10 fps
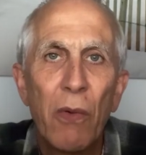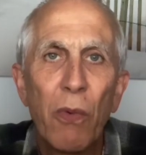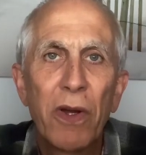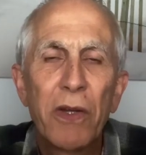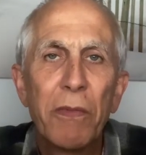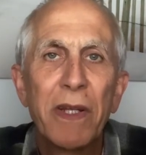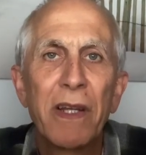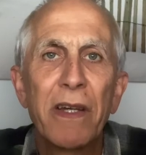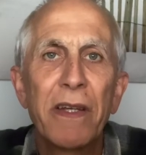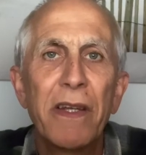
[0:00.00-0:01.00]
What can we
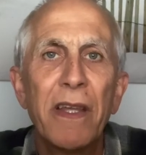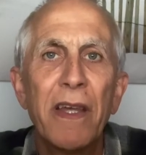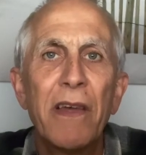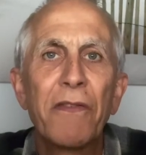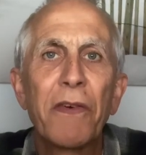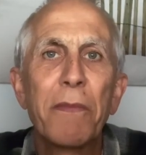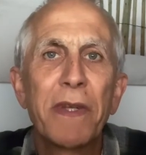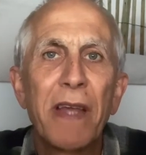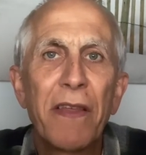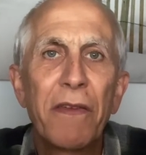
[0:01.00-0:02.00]
learn from the
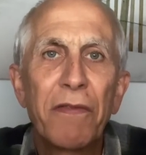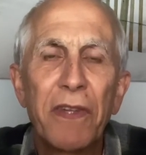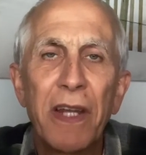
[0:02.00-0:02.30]
death of Sir